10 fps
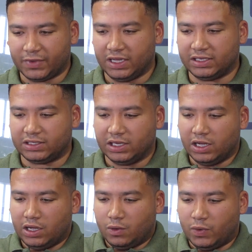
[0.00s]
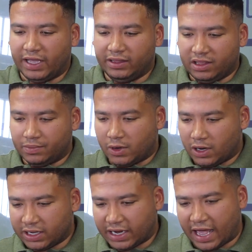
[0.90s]
Is we entered the
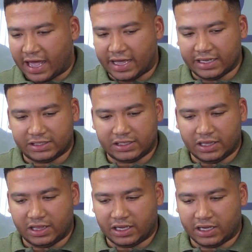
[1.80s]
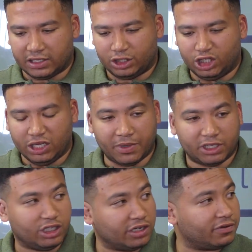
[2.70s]
market as the cheap and
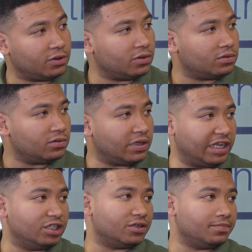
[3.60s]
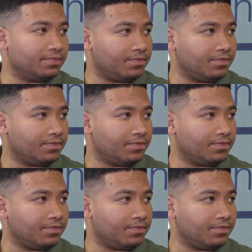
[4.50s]
cheerful region.